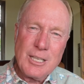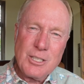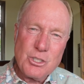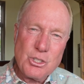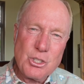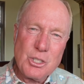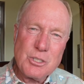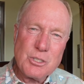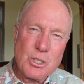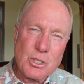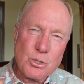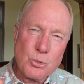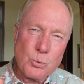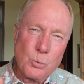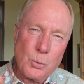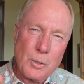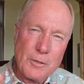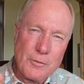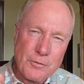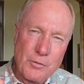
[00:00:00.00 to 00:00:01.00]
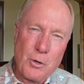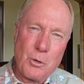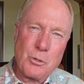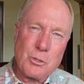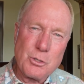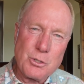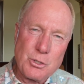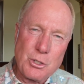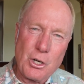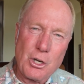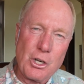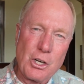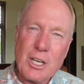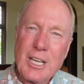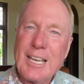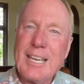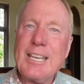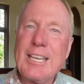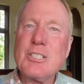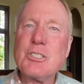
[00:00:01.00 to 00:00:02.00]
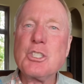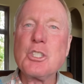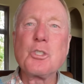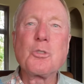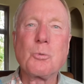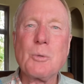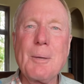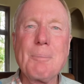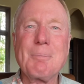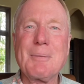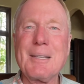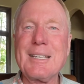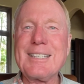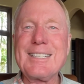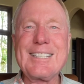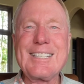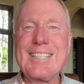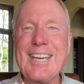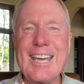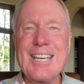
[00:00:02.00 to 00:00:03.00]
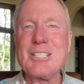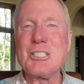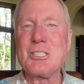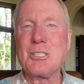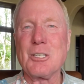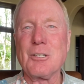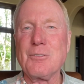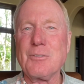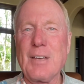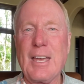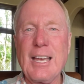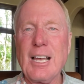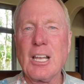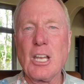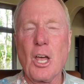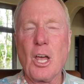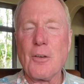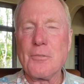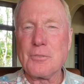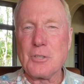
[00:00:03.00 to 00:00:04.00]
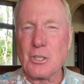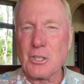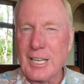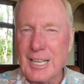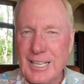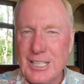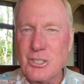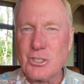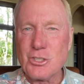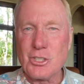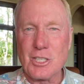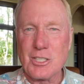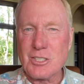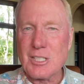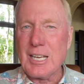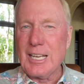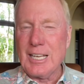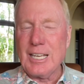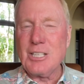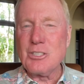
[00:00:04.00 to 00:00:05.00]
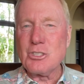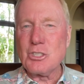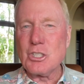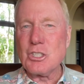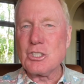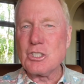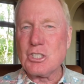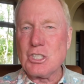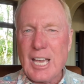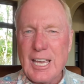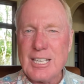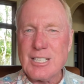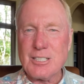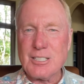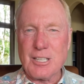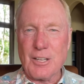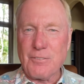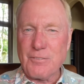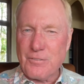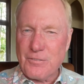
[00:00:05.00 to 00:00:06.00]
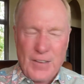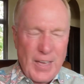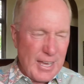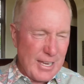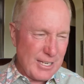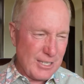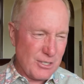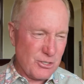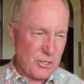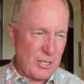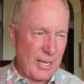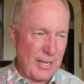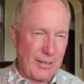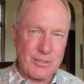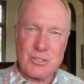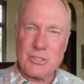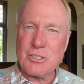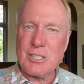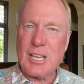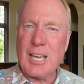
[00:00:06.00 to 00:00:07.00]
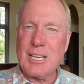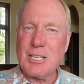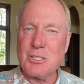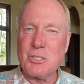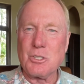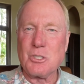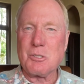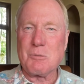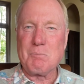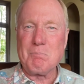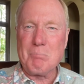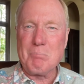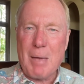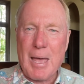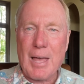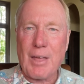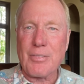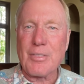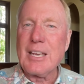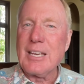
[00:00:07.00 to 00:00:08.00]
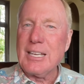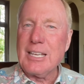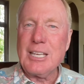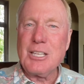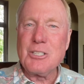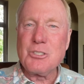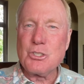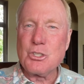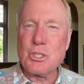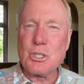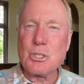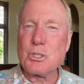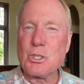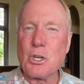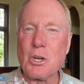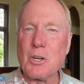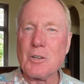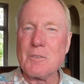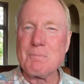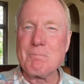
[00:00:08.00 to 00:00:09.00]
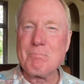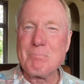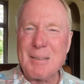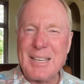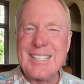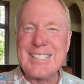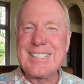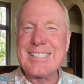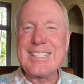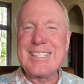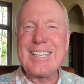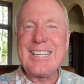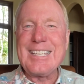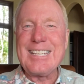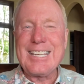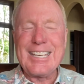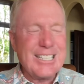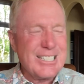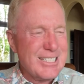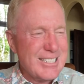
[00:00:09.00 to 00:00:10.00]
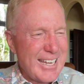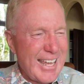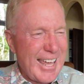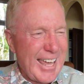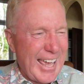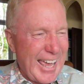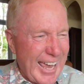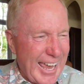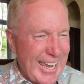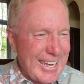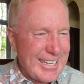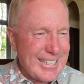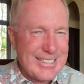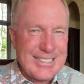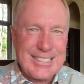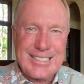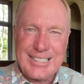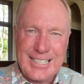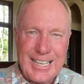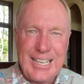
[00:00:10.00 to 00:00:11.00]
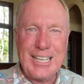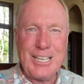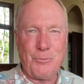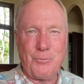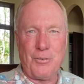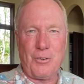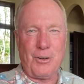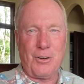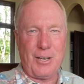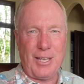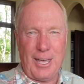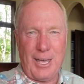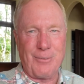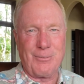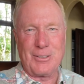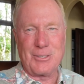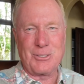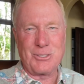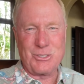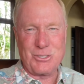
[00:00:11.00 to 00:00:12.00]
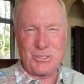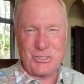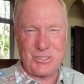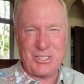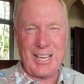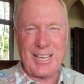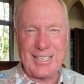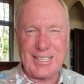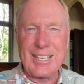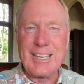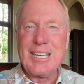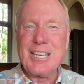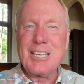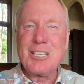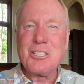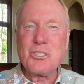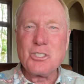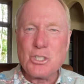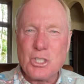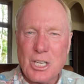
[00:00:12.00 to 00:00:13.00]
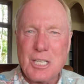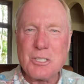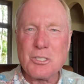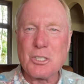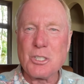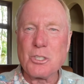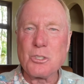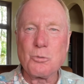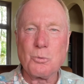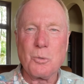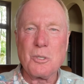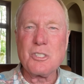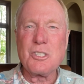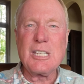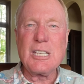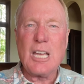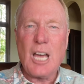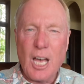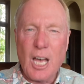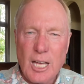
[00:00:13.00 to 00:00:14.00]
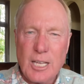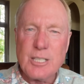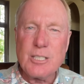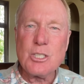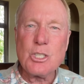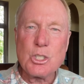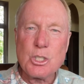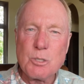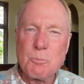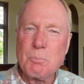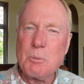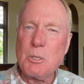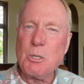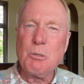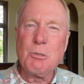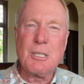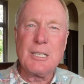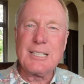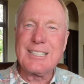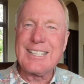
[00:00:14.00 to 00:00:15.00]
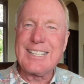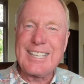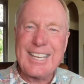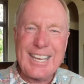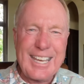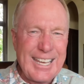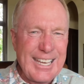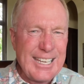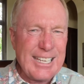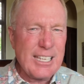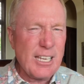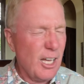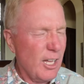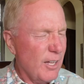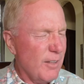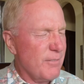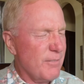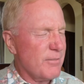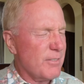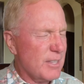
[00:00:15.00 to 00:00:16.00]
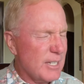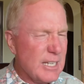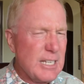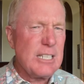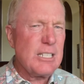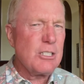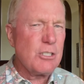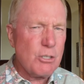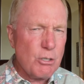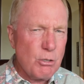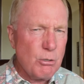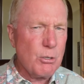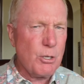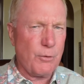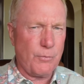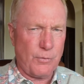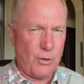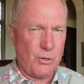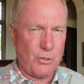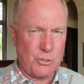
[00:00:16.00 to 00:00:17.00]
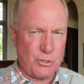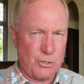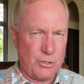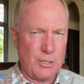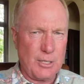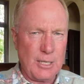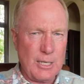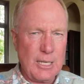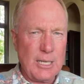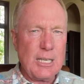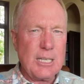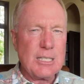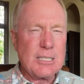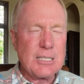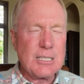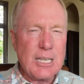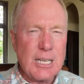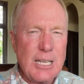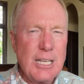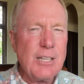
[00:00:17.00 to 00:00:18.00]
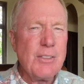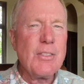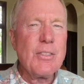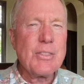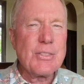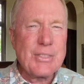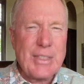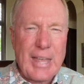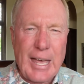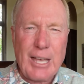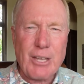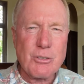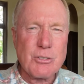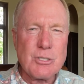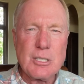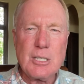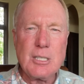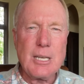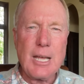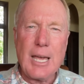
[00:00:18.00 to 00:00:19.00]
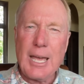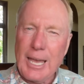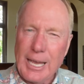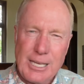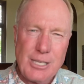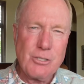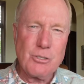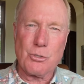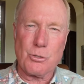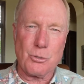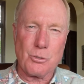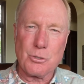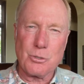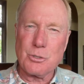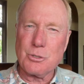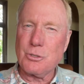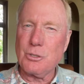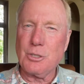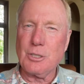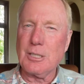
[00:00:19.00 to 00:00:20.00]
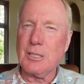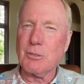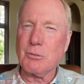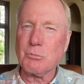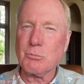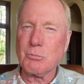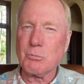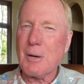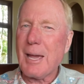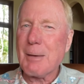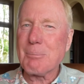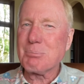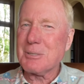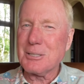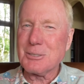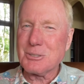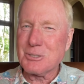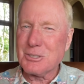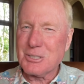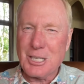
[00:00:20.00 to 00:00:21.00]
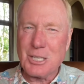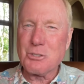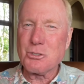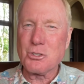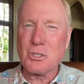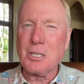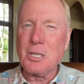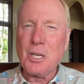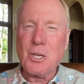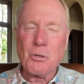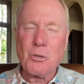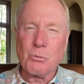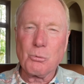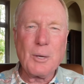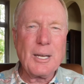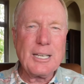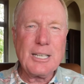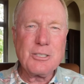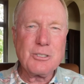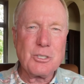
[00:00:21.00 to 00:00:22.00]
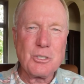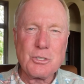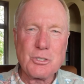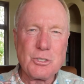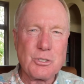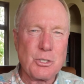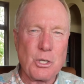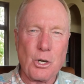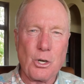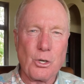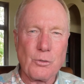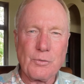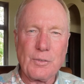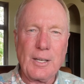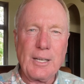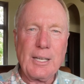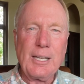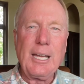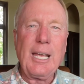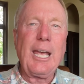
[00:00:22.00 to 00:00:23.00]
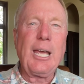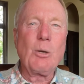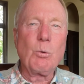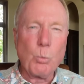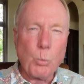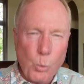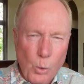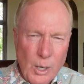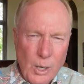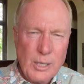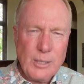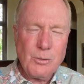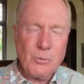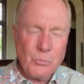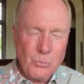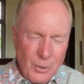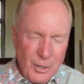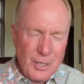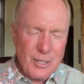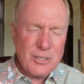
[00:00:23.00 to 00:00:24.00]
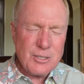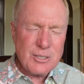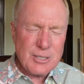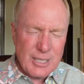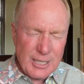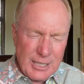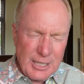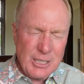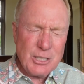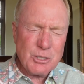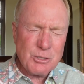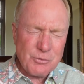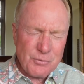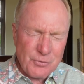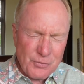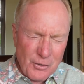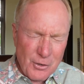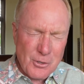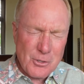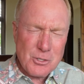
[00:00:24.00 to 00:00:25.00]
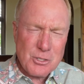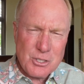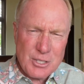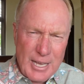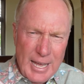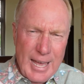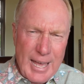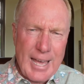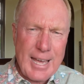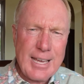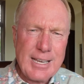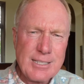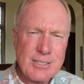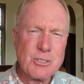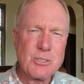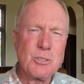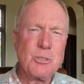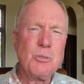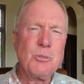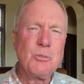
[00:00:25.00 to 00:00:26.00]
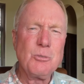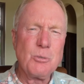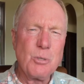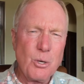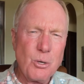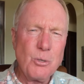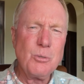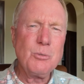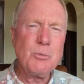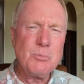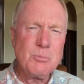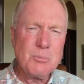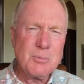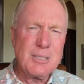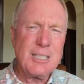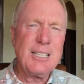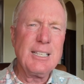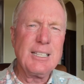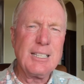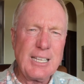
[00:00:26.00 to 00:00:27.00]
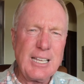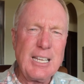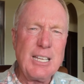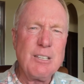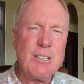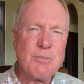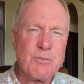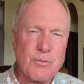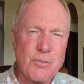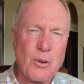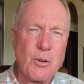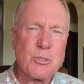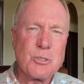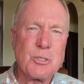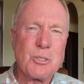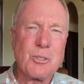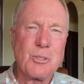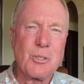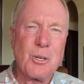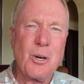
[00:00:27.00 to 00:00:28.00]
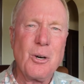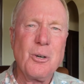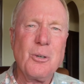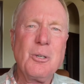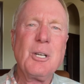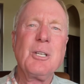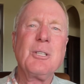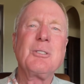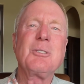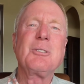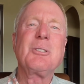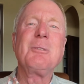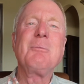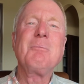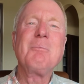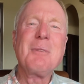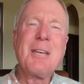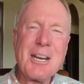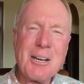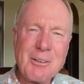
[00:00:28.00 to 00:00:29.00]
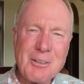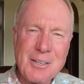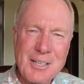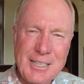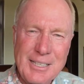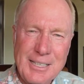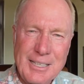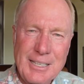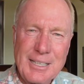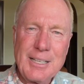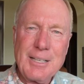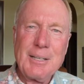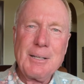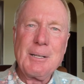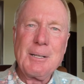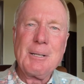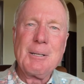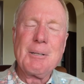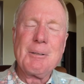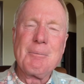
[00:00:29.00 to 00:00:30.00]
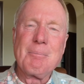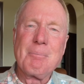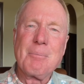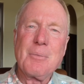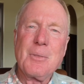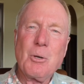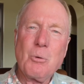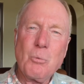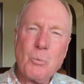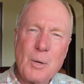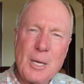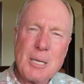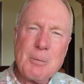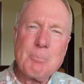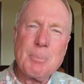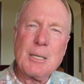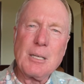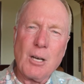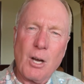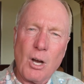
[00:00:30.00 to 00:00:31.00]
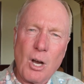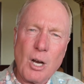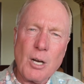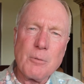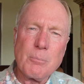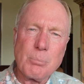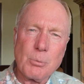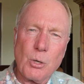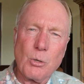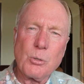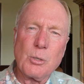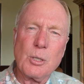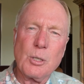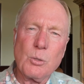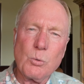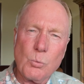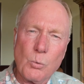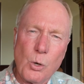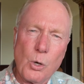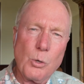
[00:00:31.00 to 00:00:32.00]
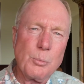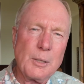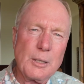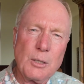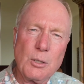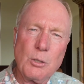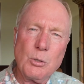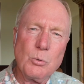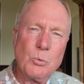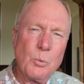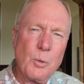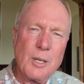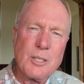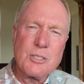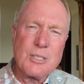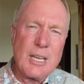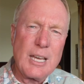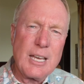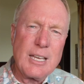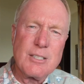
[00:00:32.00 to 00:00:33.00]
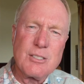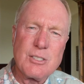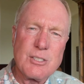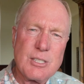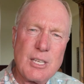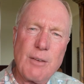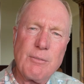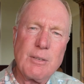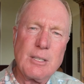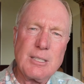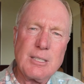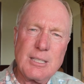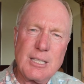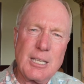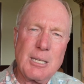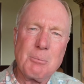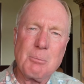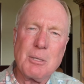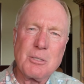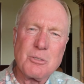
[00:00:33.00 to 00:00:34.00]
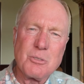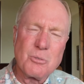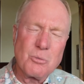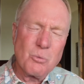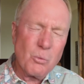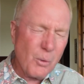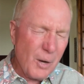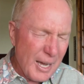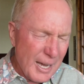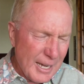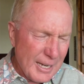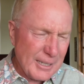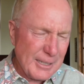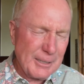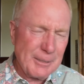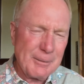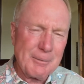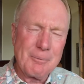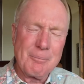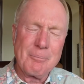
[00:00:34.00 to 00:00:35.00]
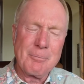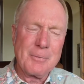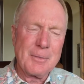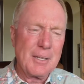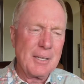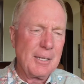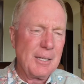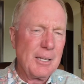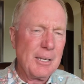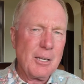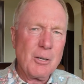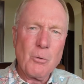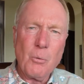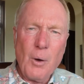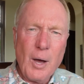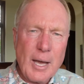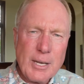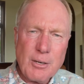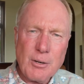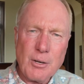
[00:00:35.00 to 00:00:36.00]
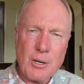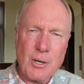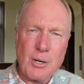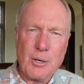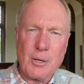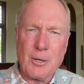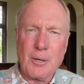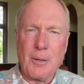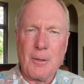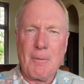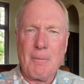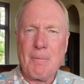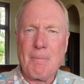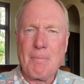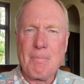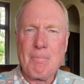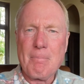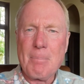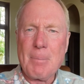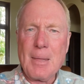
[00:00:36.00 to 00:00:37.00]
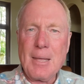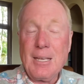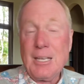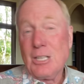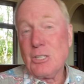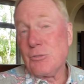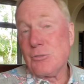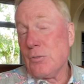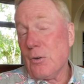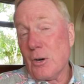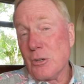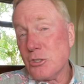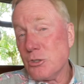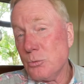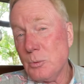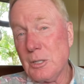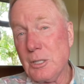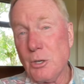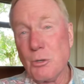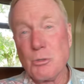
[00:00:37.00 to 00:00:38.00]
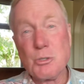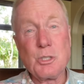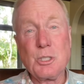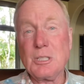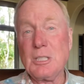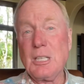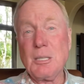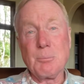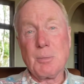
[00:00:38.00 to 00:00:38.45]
Jesus went first to her. He had just ripped the gates of hell off their hinges. He had just yanked the fangs out of Satan's mouth. He had just turned B.C. into A.D. for heaven's sake. Jesus was the undisputed King of the universe. 10,000 angels stood in rapt attention, ready to serve. And what was his first act? To whom did he first go? To Mary, the weeping, heartbroken woman who once had 7 demons. Why? Why her? As far as we know, she didn't